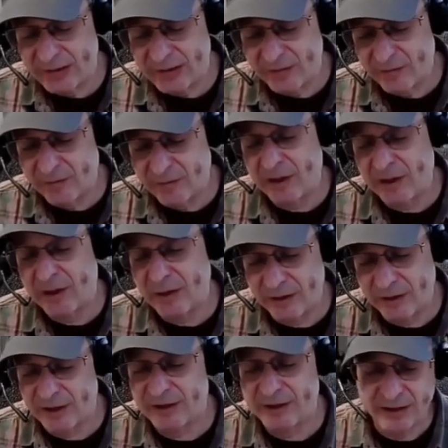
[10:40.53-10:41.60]
in
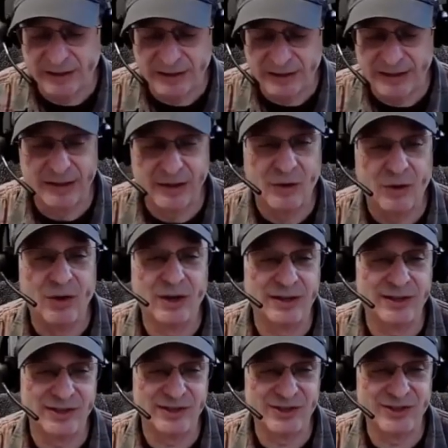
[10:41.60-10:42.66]
Florida in
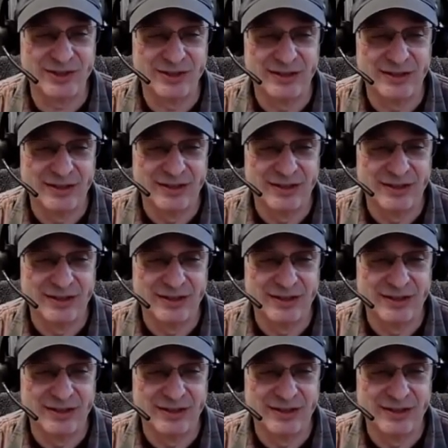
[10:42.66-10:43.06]
August,